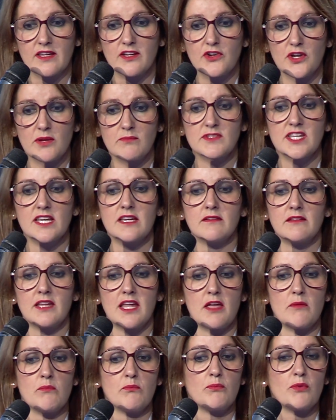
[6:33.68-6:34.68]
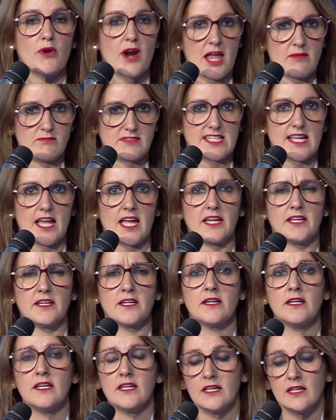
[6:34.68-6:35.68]
Crimton and PrimeSide.
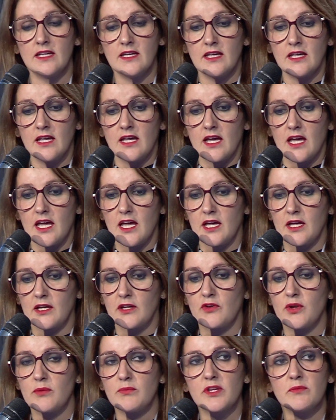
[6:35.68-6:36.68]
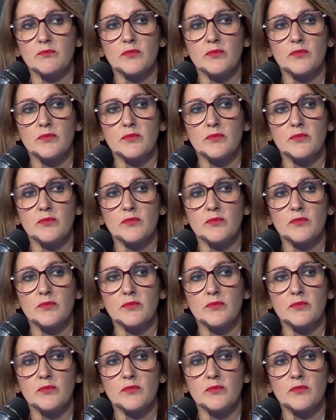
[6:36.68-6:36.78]
Crimton